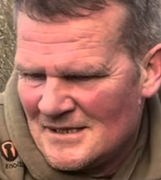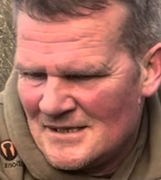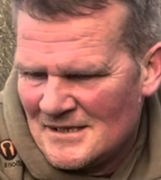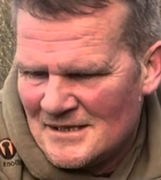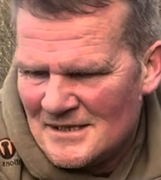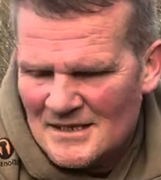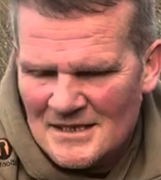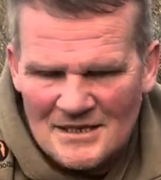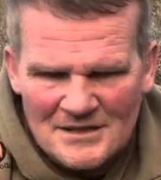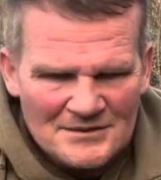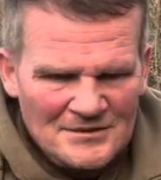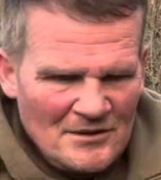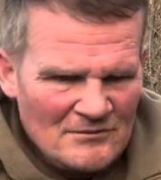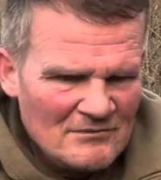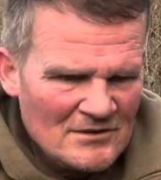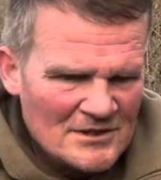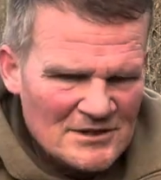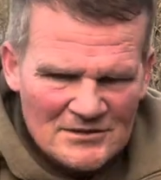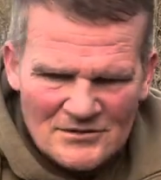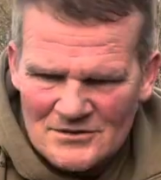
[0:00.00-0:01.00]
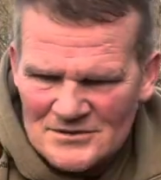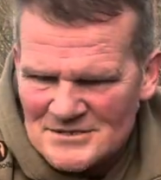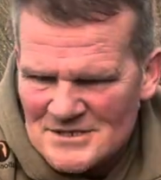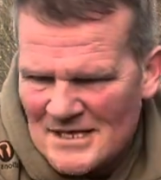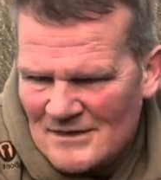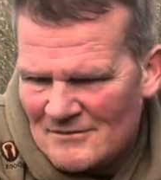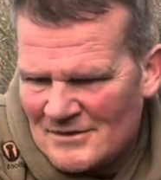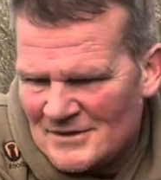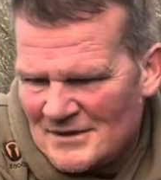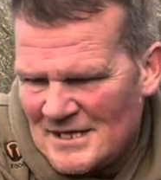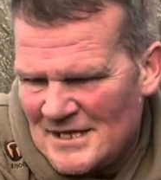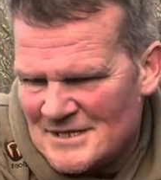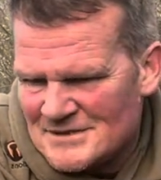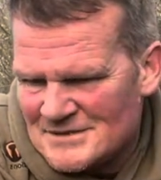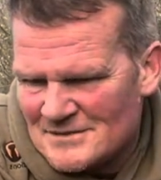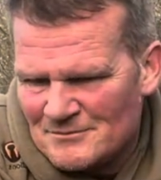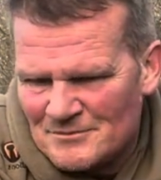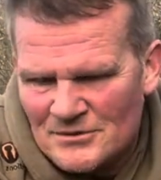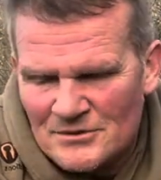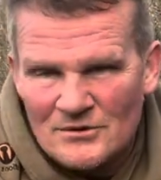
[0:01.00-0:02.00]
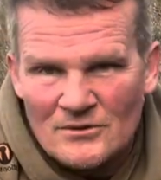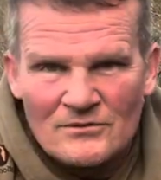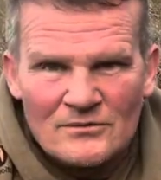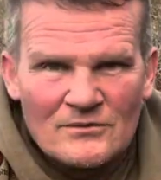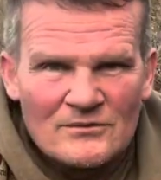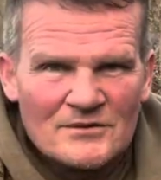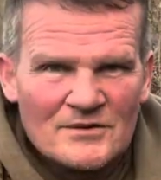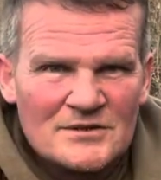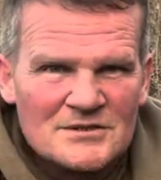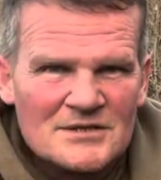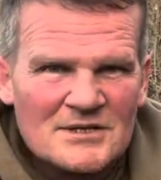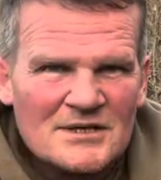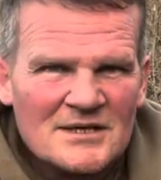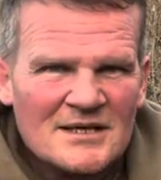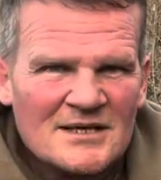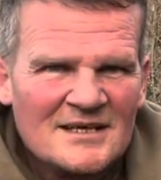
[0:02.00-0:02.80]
Yeah, I don't recognise that one. That is a beautiful fish.